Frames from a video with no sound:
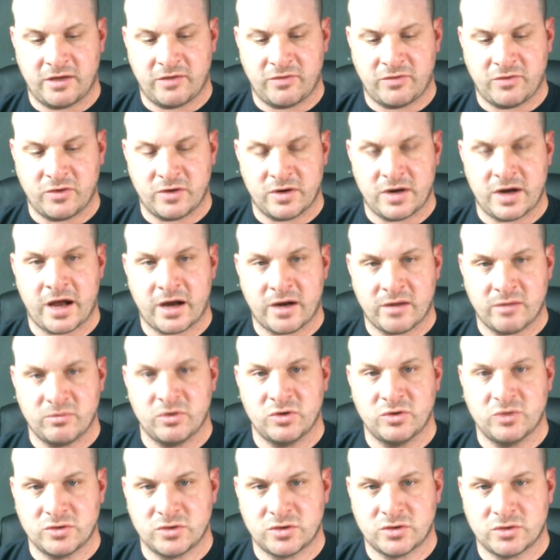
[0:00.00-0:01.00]
If you're not
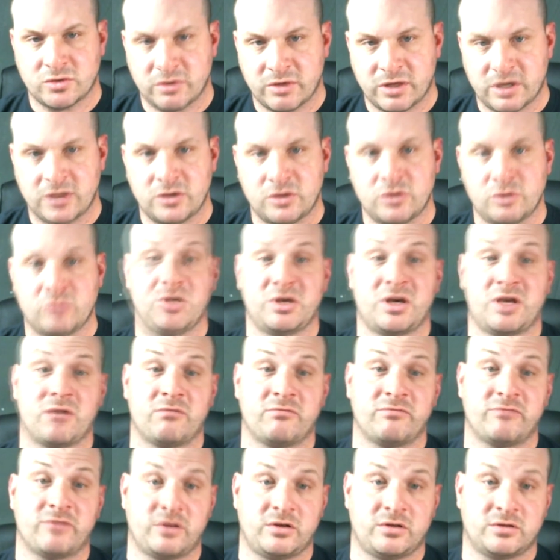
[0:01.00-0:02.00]
immune to it, you
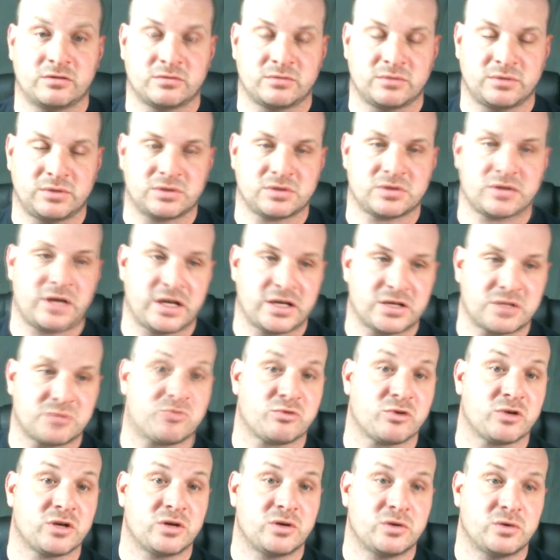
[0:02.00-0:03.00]
become vulnerable. So that's
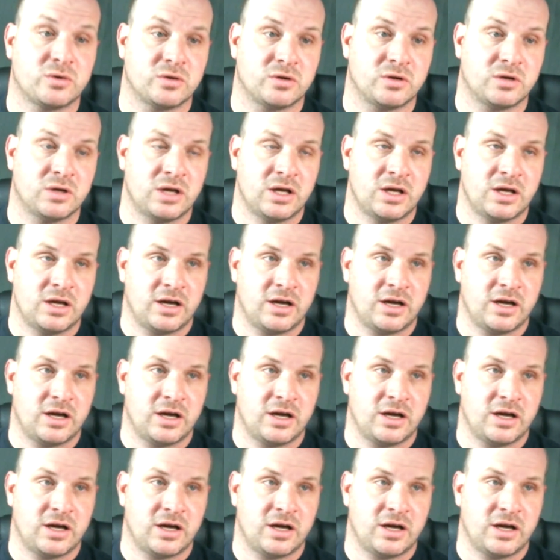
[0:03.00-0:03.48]
pretty cool.